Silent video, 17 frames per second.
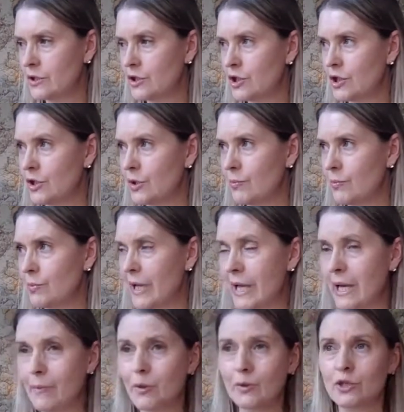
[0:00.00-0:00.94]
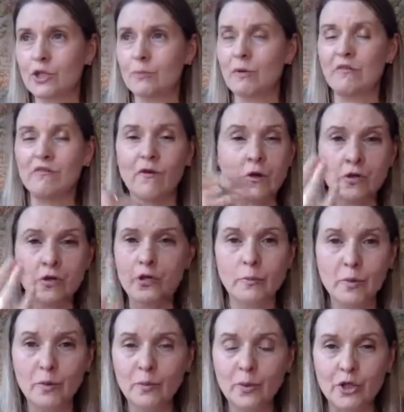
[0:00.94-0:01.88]
to be able to be
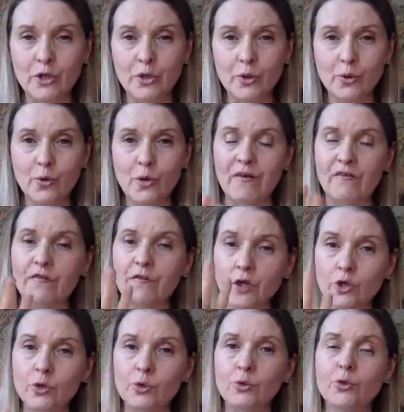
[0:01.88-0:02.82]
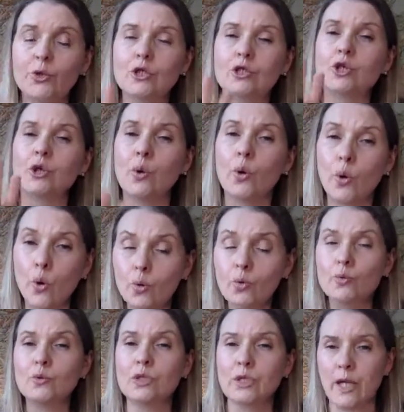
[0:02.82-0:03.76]
vulnerable with you, and for you to
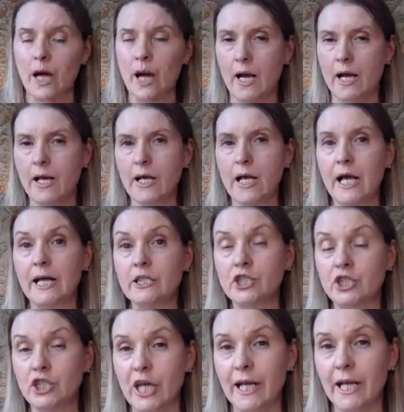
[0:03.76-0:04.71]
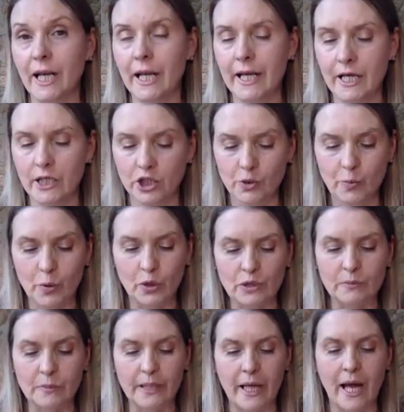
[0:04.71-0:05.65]
hold that as gently as you
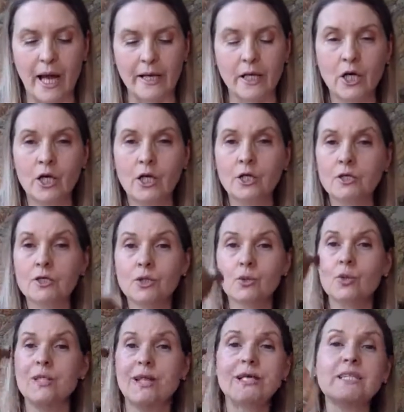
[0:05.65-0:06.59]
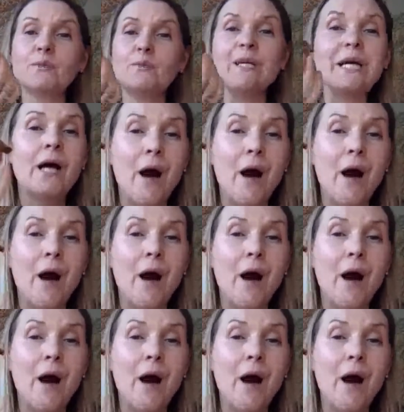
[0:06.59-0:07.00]
possibly can. So this wee